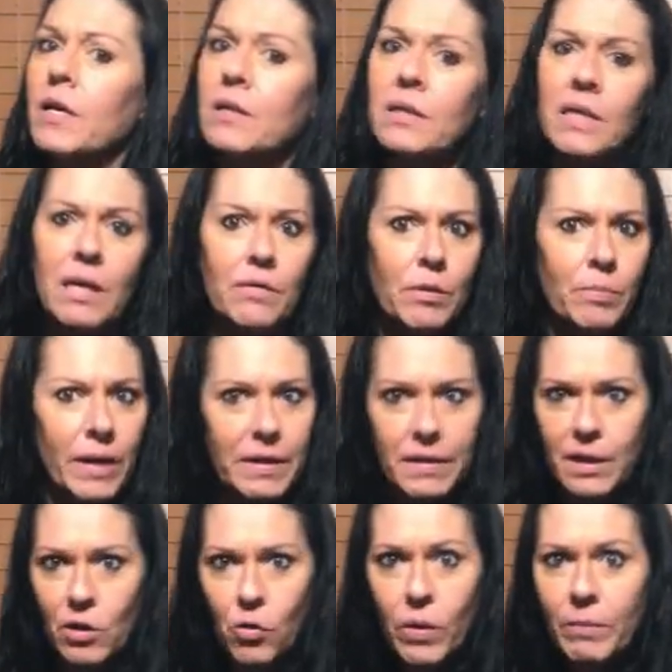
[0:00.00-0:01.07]
and either bite
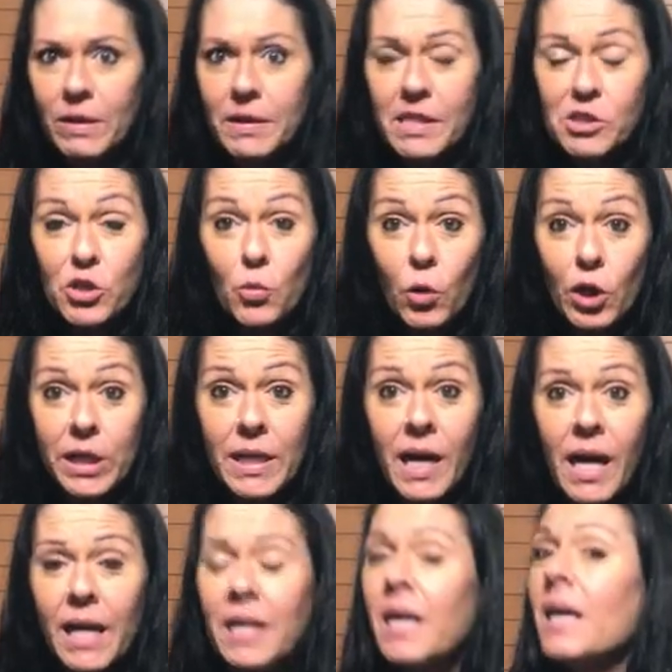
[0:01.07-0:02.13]
the equipment that you're working
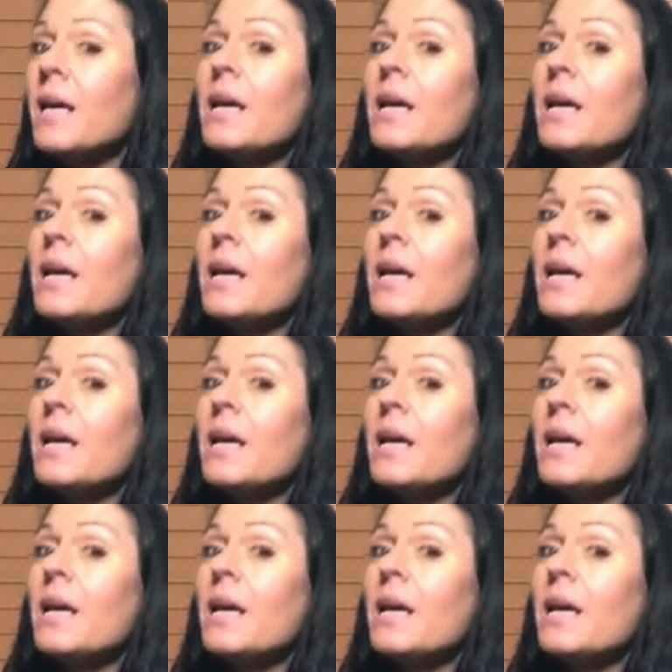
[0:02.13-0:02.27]
on,